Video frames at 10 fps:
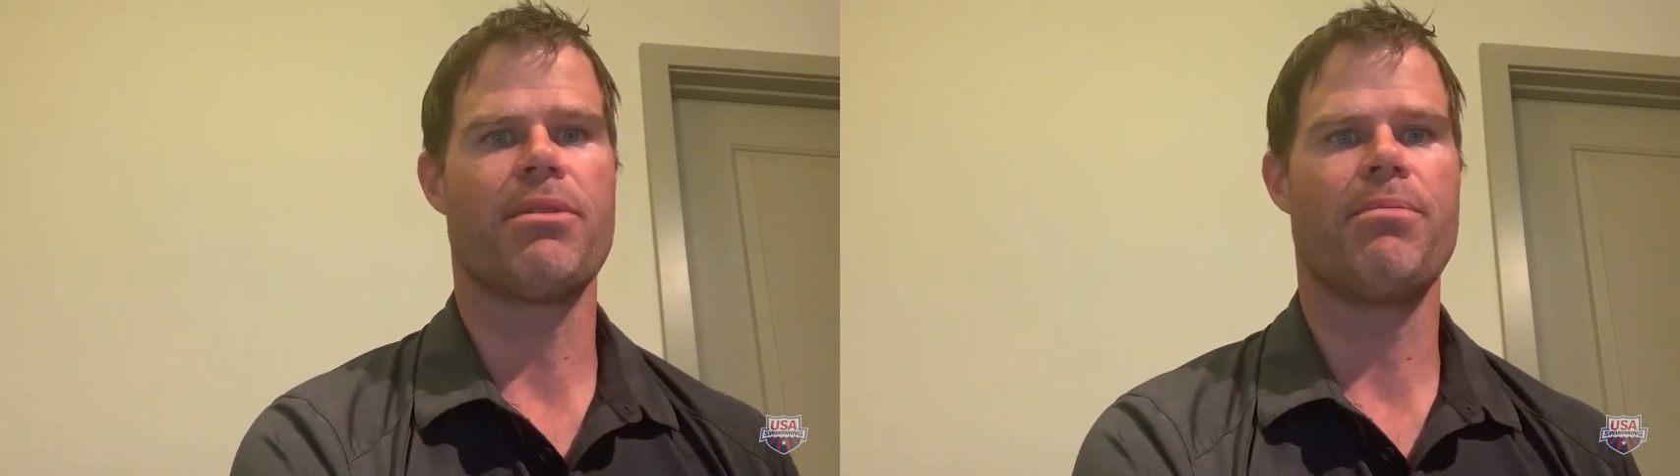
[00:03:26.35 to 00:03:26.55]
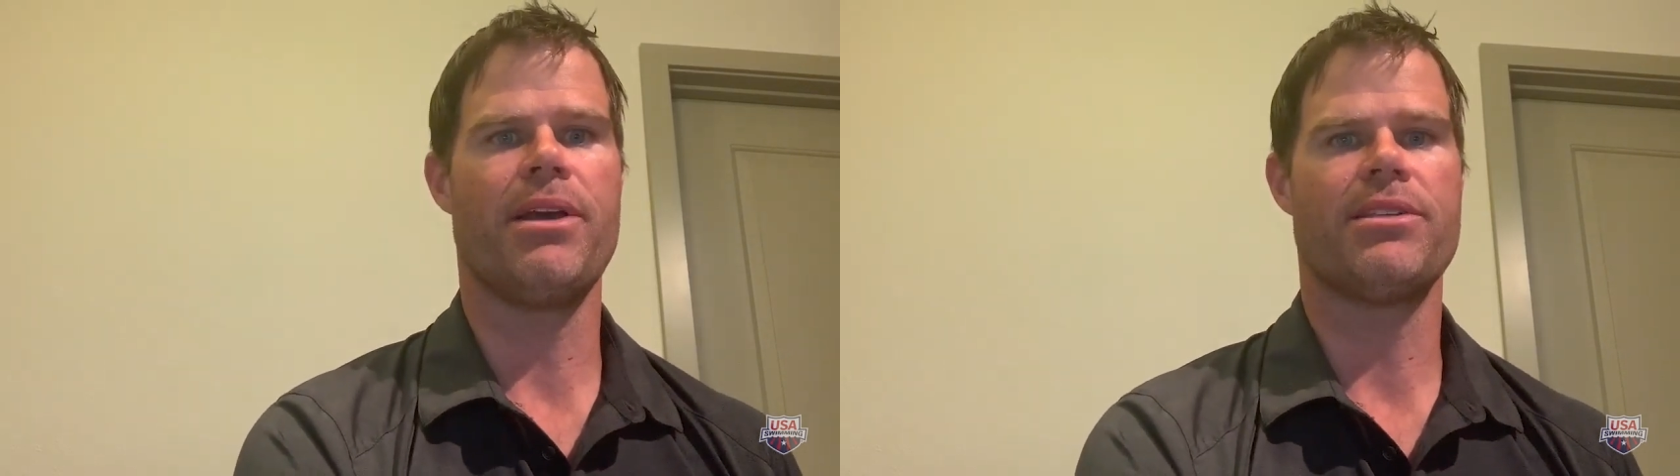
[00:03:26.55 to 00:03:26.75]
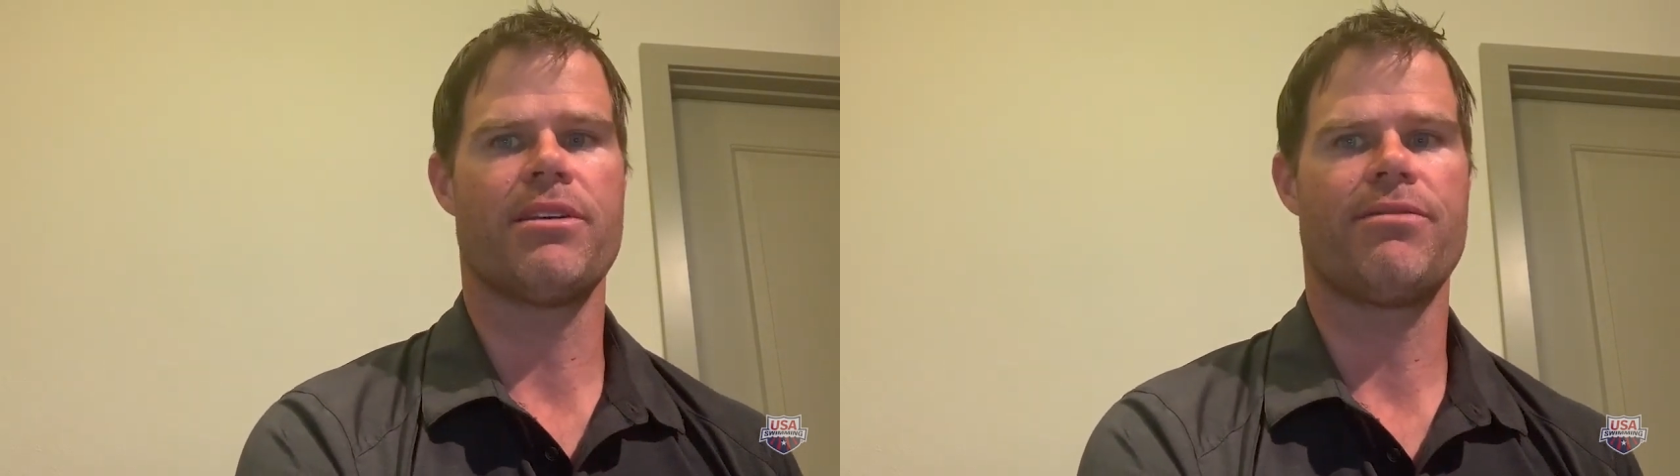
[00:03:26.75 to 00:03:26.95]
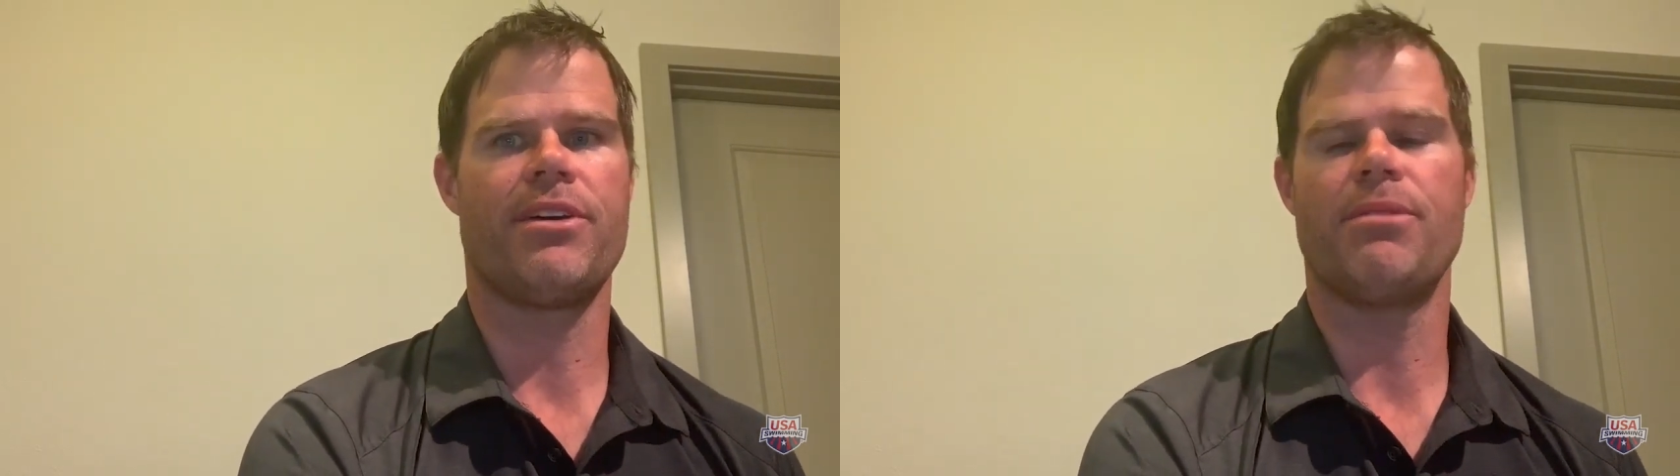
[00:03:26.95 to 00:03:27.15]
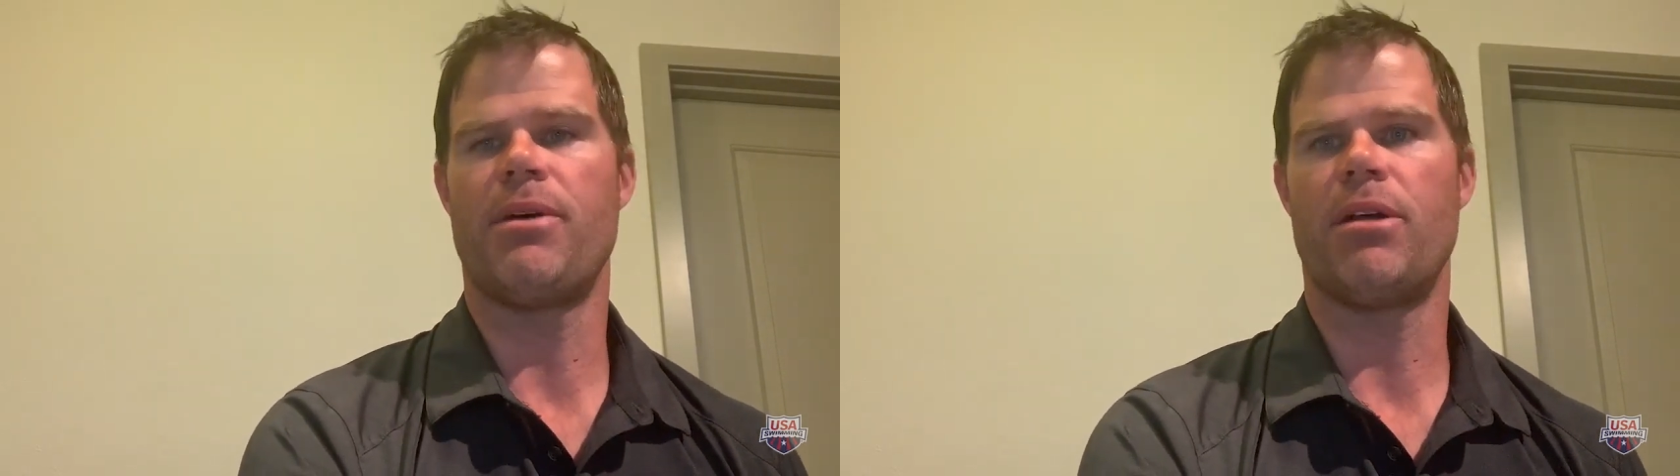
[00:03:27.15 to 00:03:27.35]
of the basic
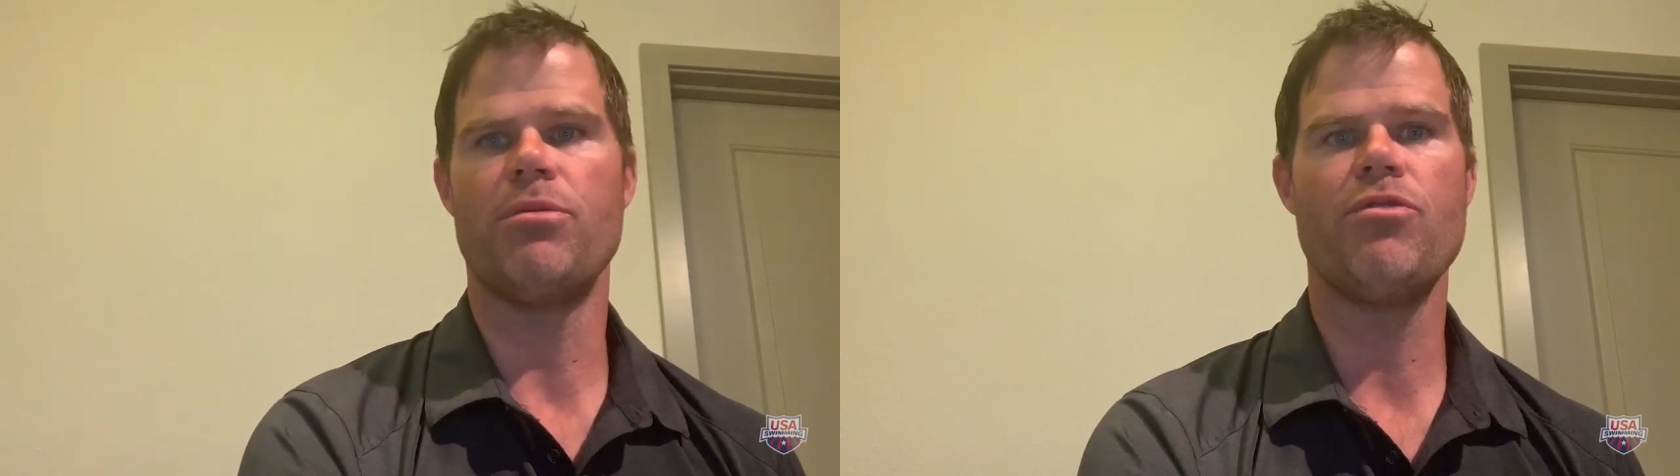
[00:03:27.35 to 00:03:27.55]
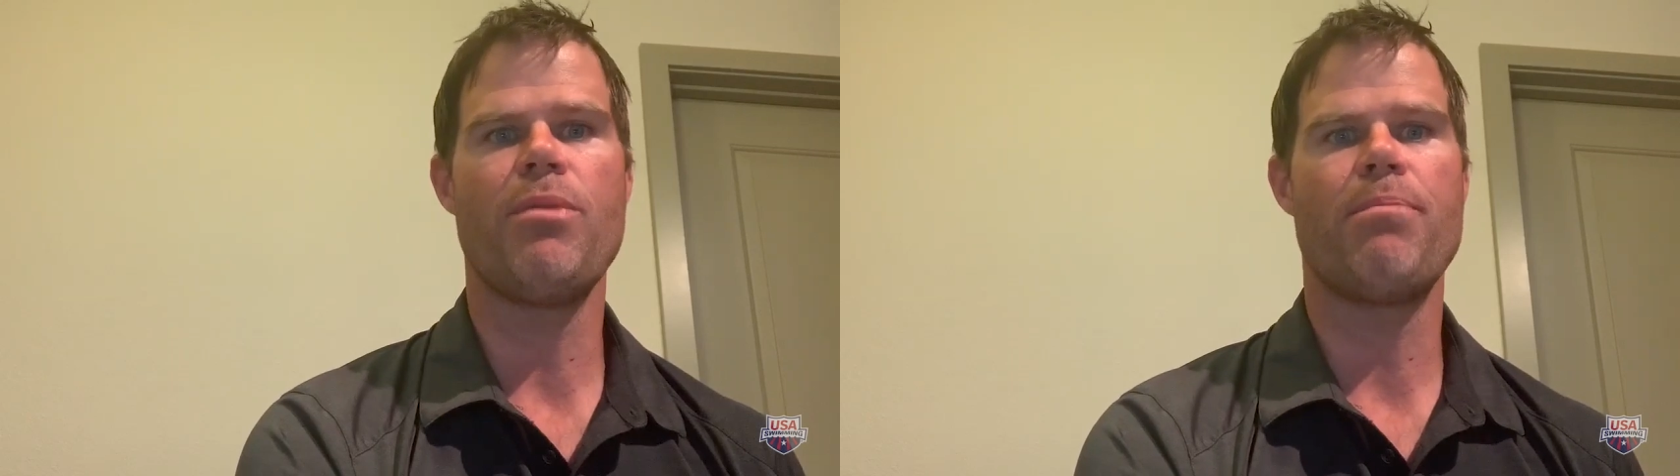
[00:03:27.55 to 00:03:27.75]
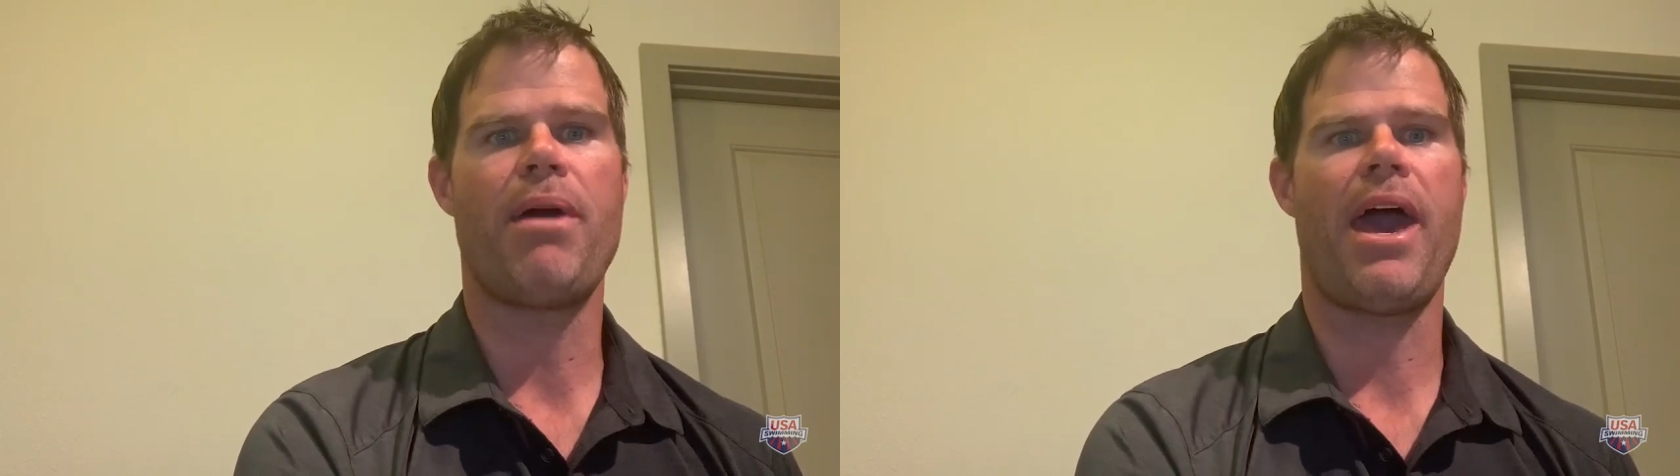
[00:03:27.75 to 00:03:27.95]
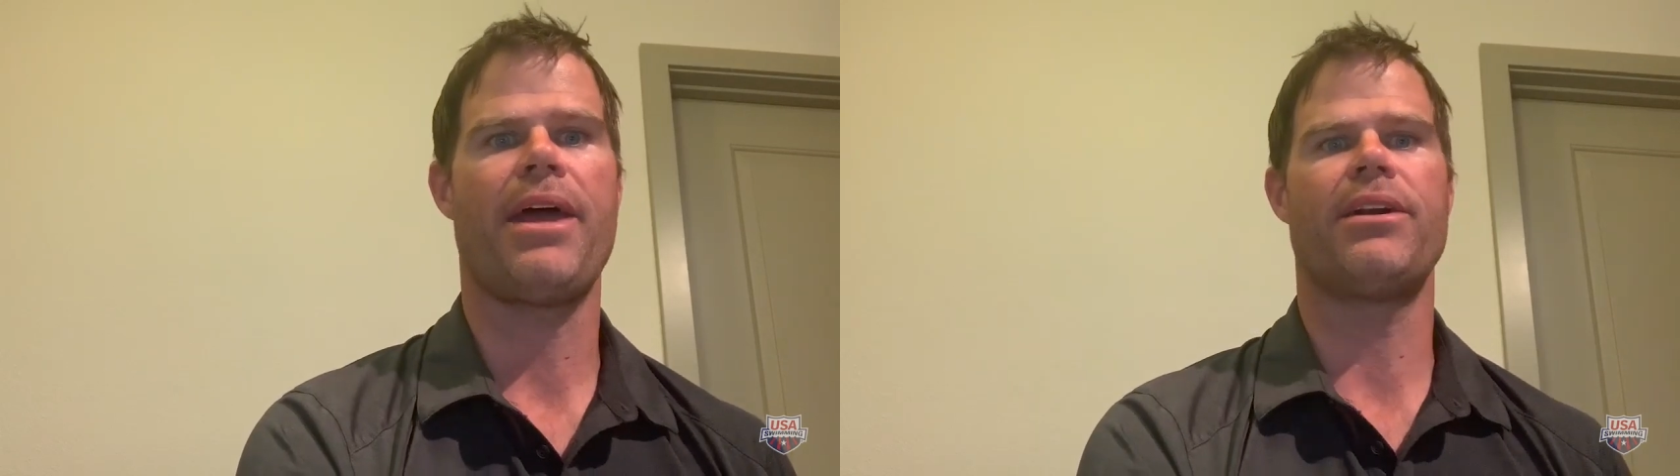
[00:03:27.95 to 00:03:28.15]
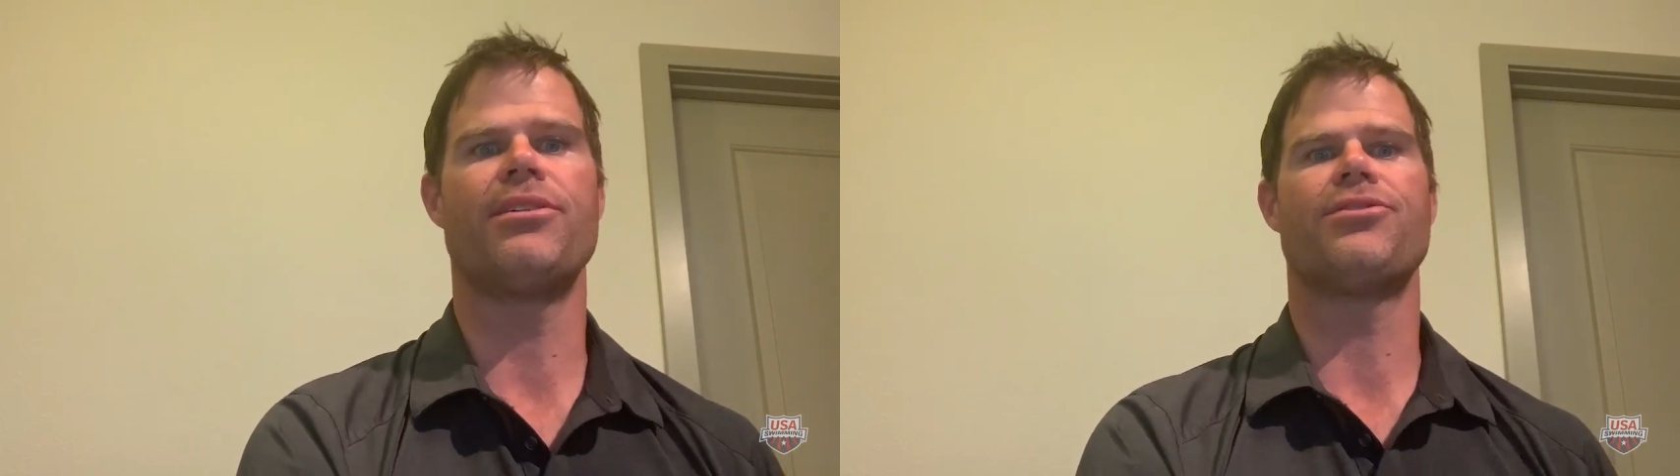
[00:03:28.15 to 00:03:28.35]
fundamental movement
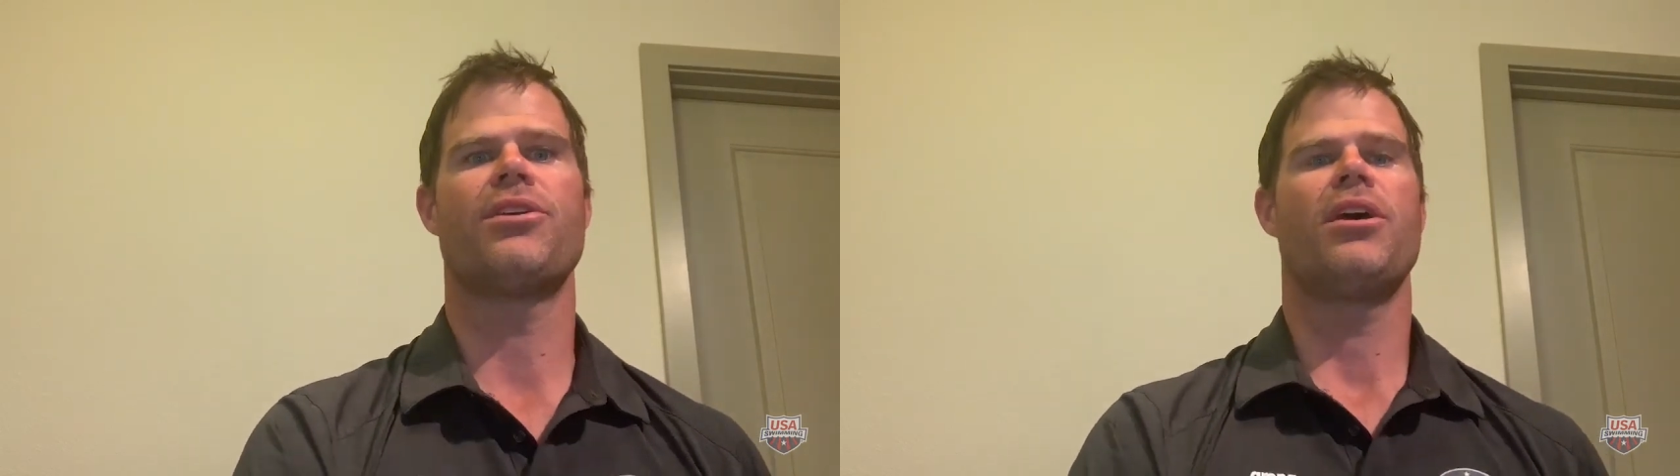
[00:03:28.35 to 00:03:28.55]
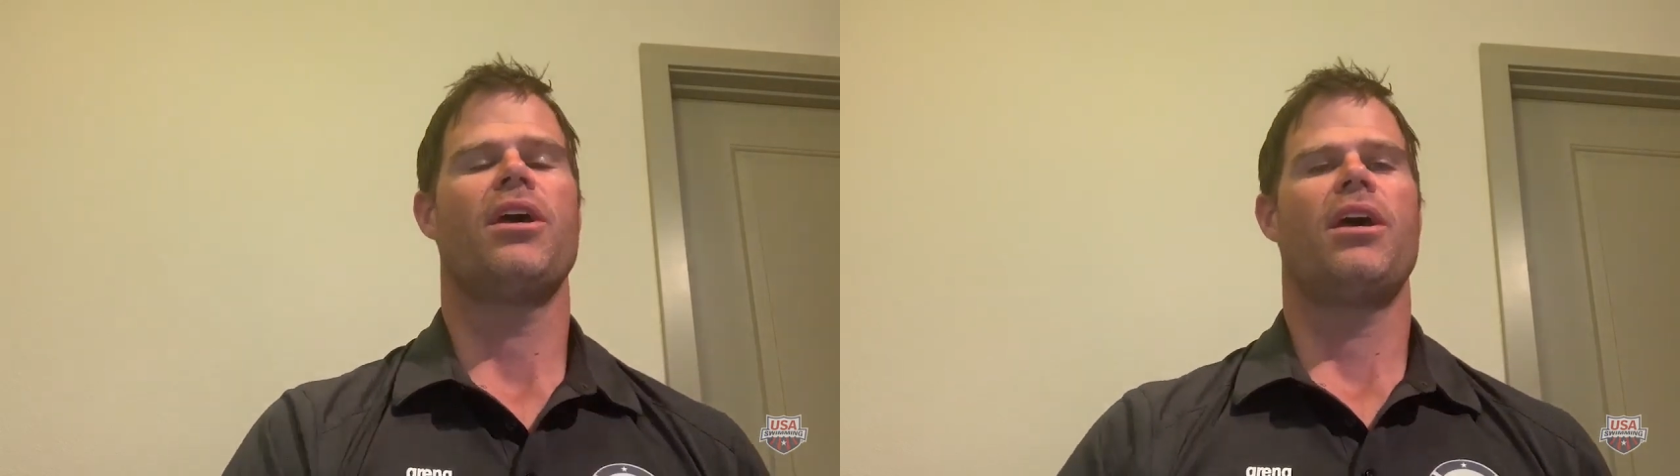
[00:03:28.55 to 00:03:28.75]
patterns